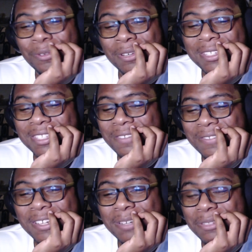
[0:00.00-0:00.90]
is even
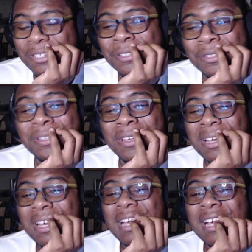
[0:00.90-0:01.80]
up, dude.
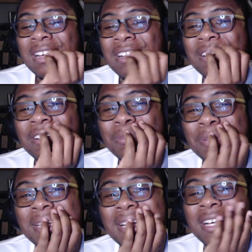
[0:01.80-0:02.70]
Oh my
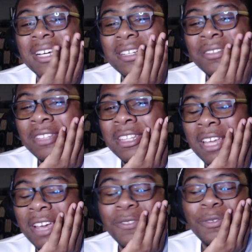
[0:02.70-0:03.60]
god,
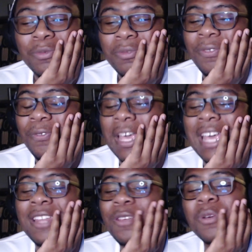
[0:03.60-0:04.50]

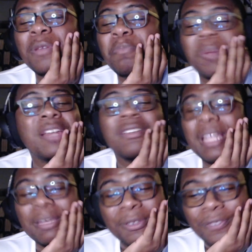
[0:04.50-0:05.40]
anyone better
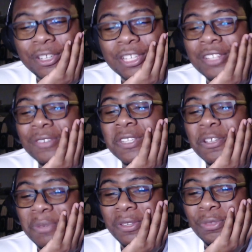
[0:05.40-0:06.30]
let me freaking use
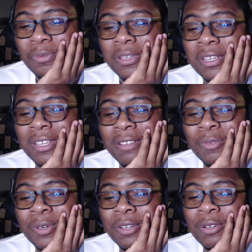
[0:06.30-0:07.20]
LB3
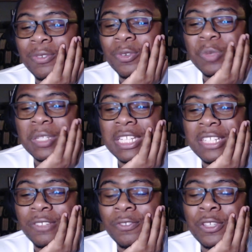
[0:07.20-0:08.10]
whenever we need
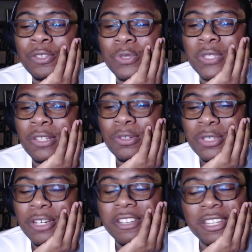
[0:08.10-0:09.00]
to reuse single
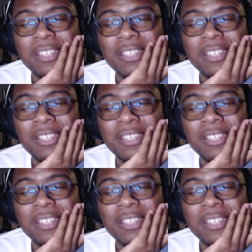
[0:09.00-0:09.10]
target.